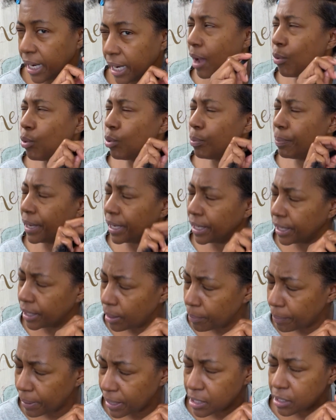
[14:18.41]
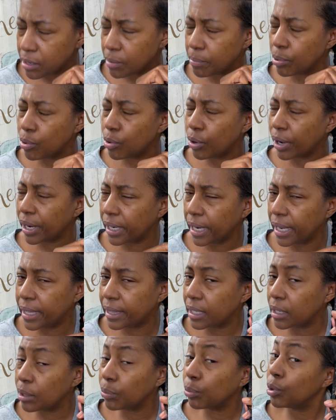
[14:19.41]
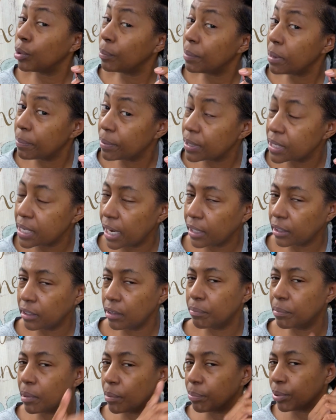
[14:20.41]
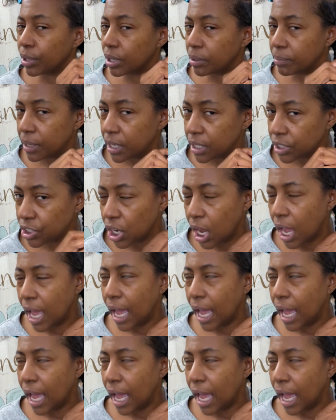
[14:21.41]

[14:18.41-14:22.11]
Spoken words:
I will pin it up at some point and then it will be protective, but pretty much,